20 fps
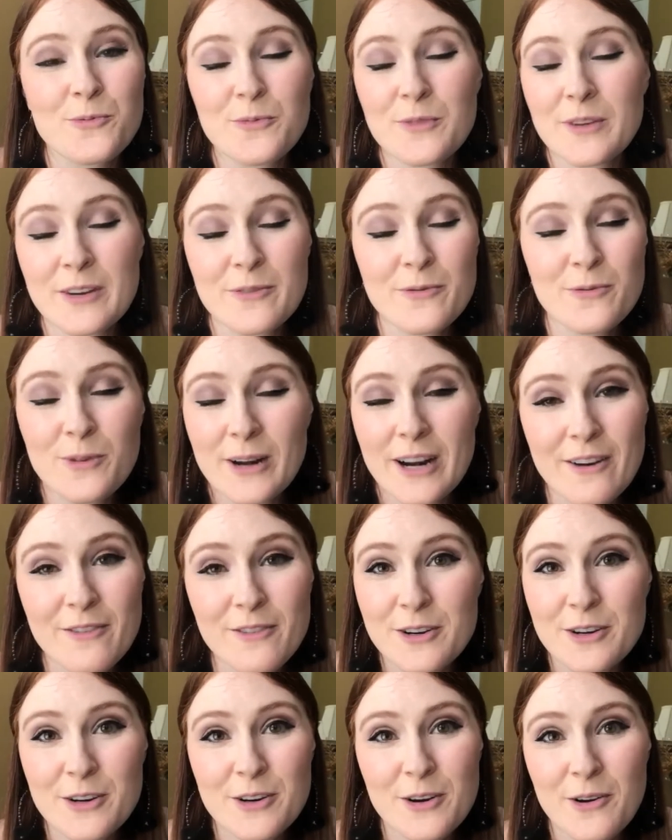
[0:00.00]
in
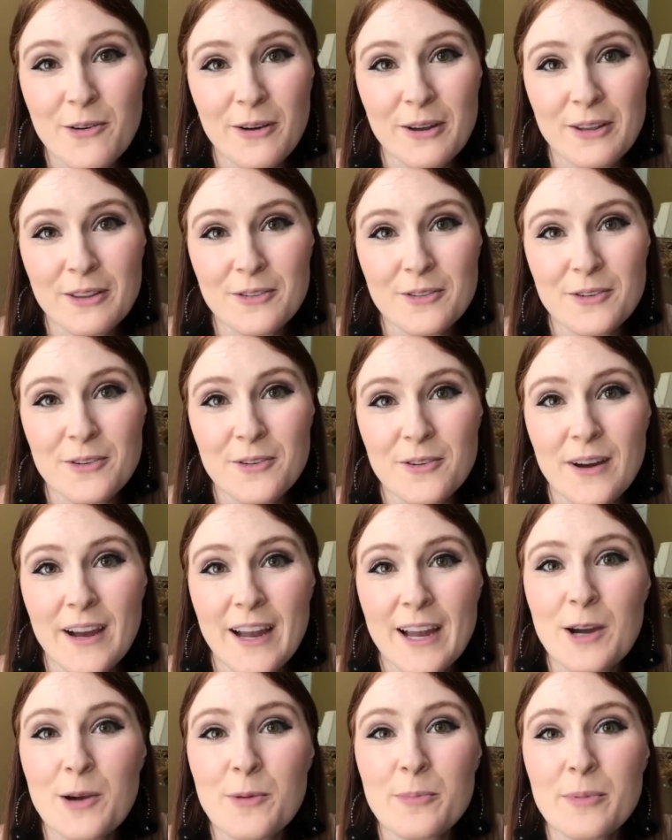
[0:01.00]
whatever you're going through, I
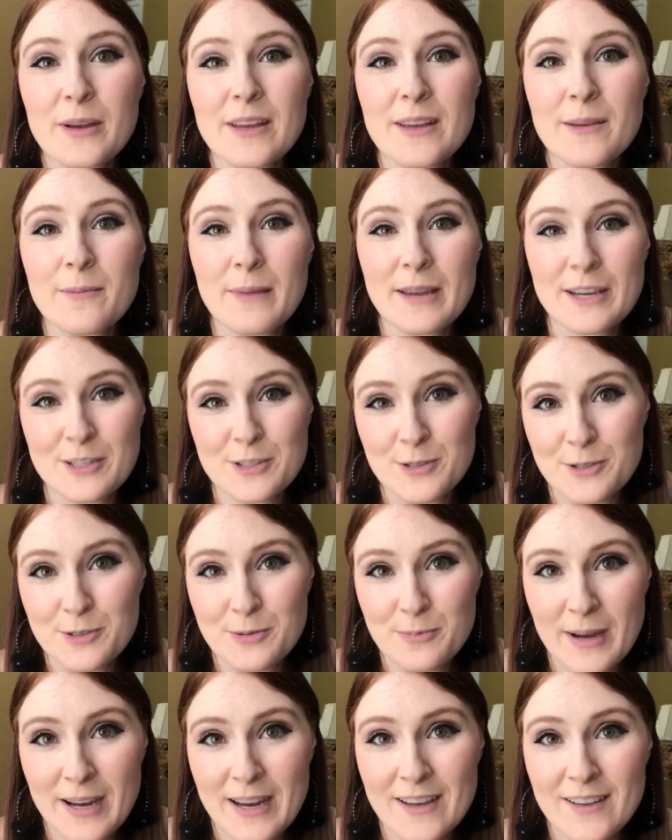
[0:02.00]
hope it makes you
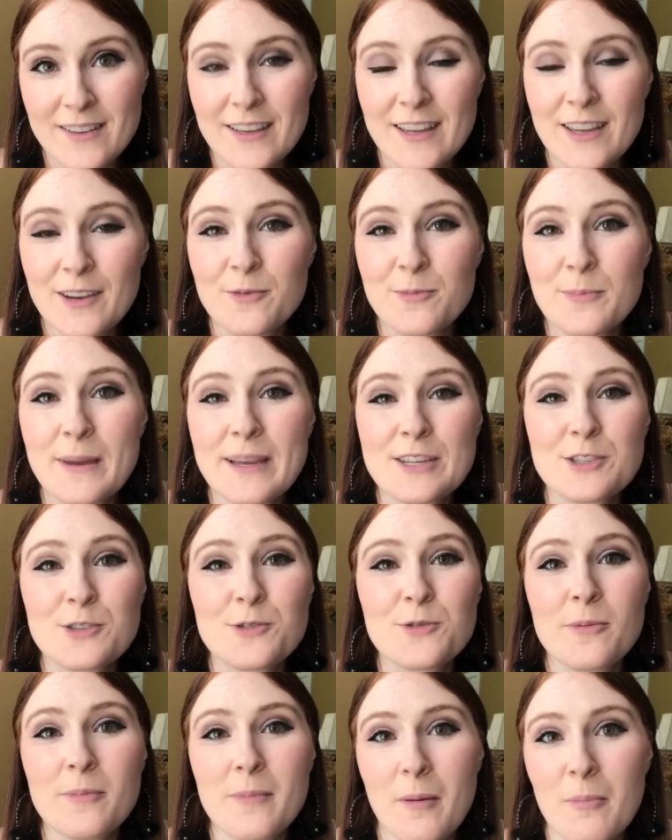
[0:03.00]
smile and makes you
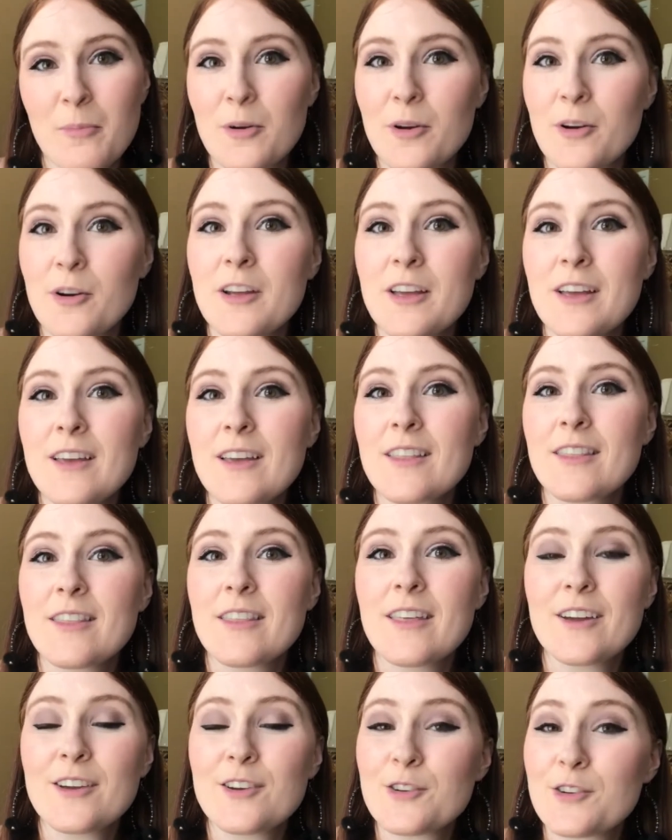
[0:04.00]
remember
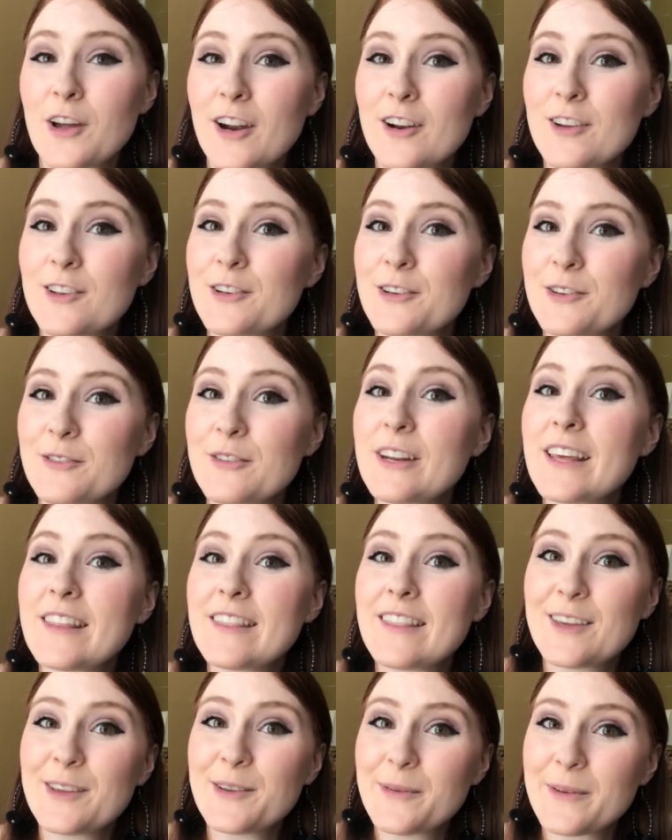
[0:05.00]
that you're not alone
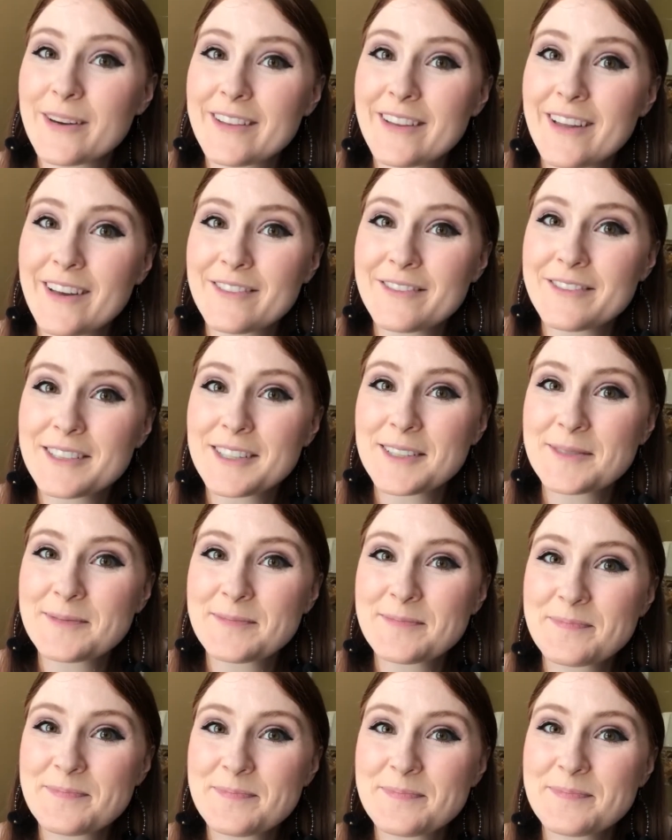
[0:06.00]
and that you are loved.
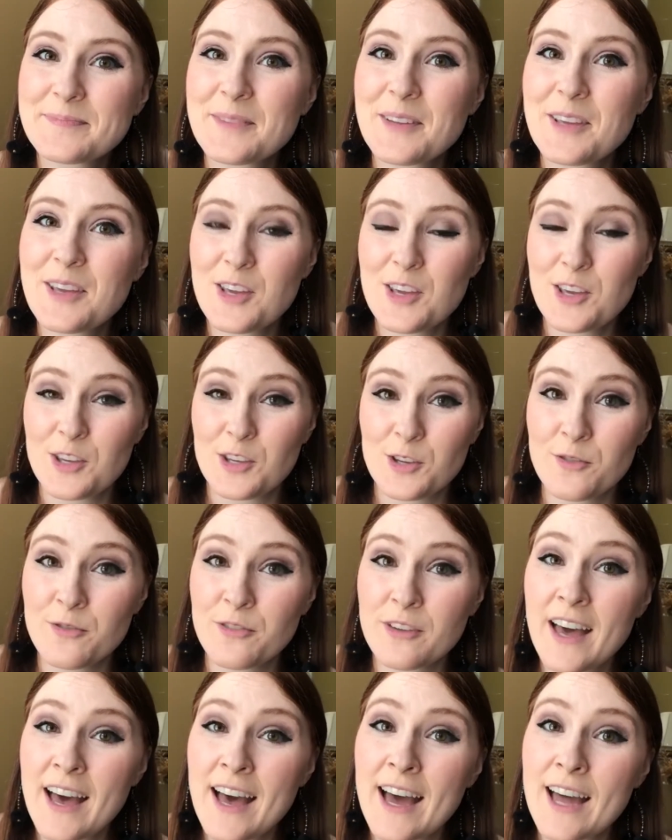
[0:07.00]
You've
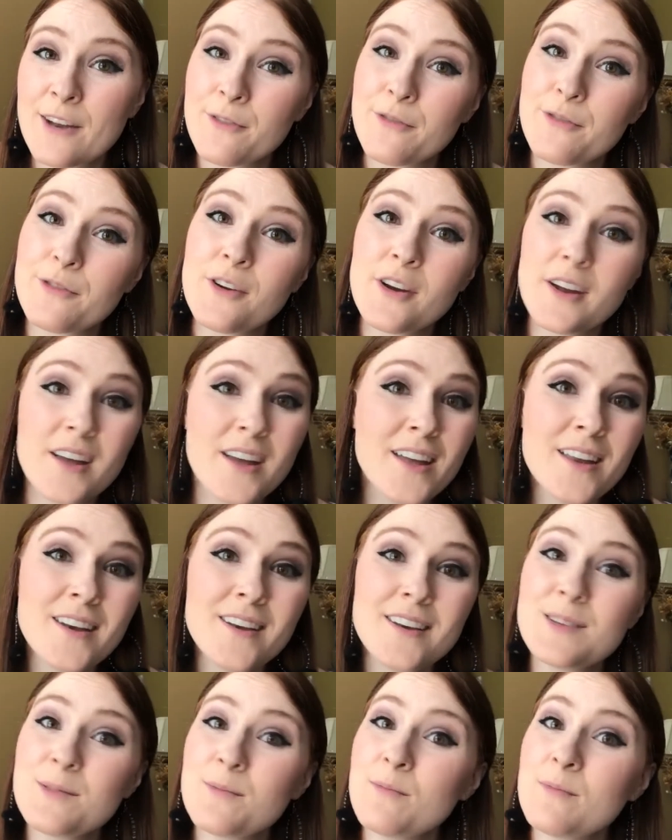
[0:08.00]
got a
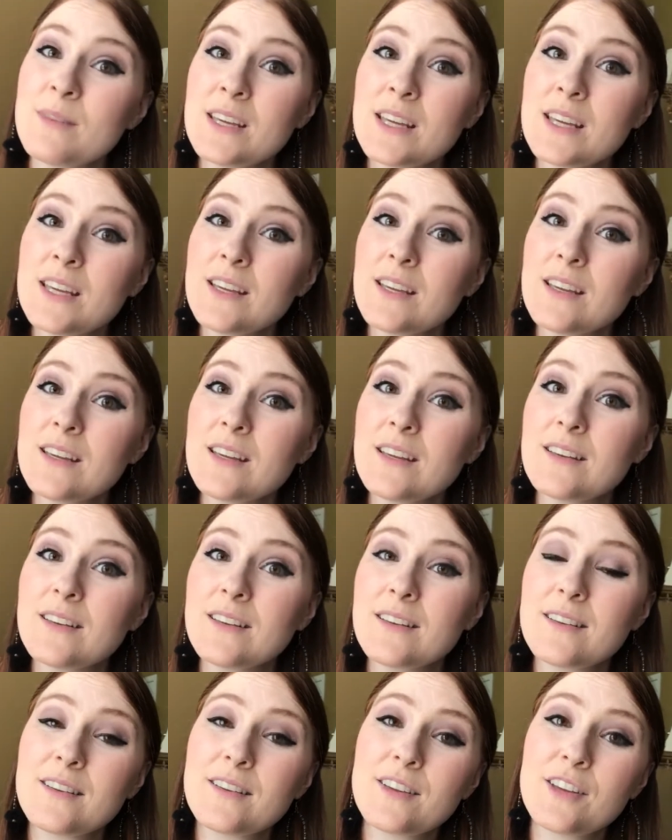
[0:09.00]
friend in me.
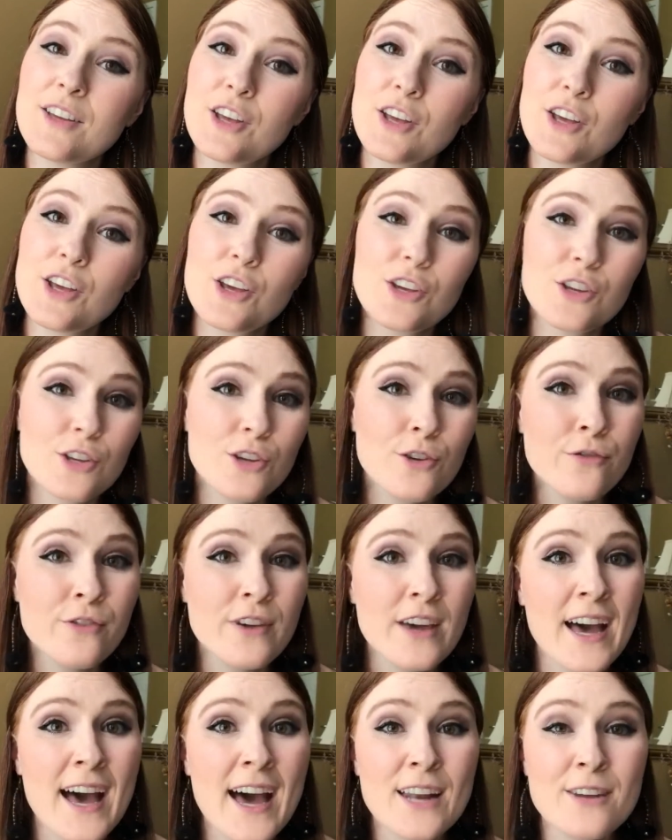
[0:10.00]
You've
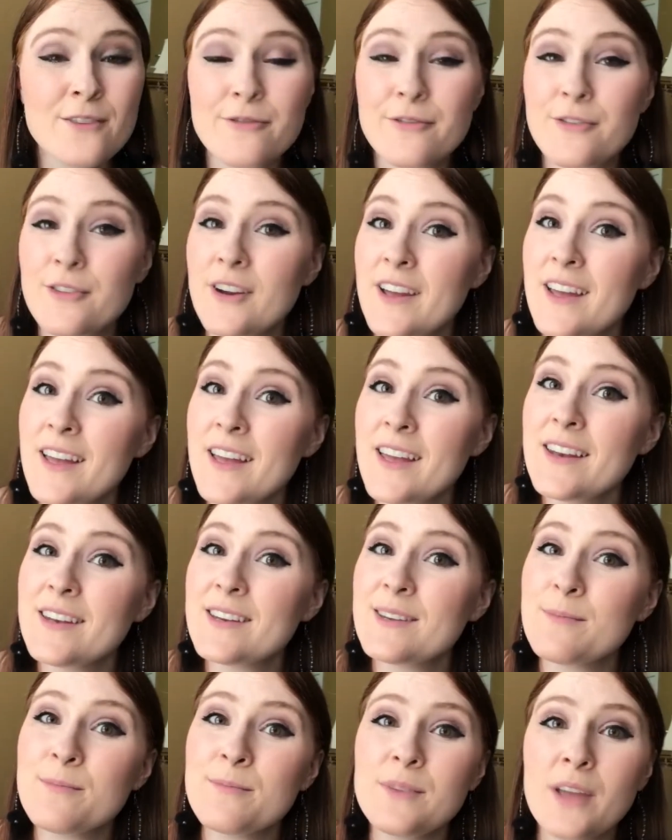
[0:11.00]
got a friend
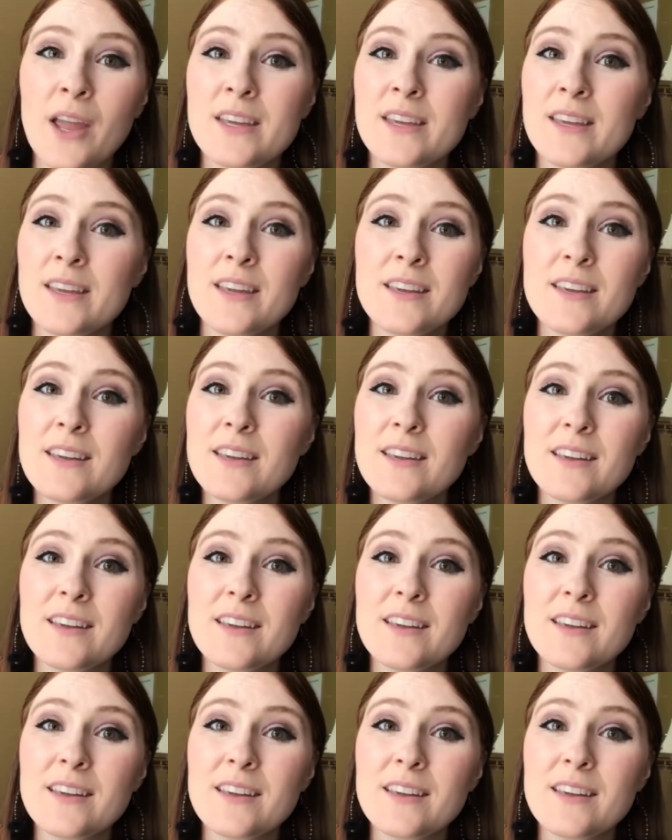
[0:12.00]
in me.